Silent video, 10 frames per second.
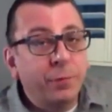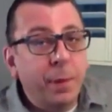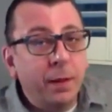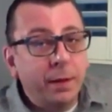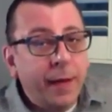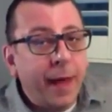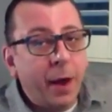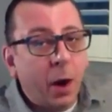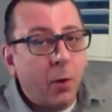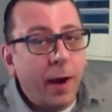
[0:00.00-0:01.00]
they spelled it
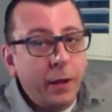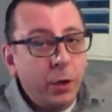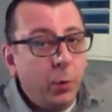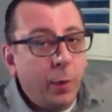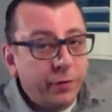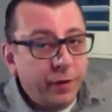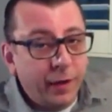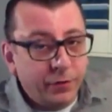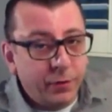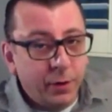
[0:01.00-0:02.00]

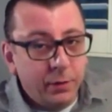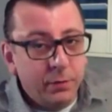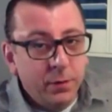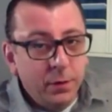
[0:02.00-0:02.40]
K-R-A-U-S-S, though.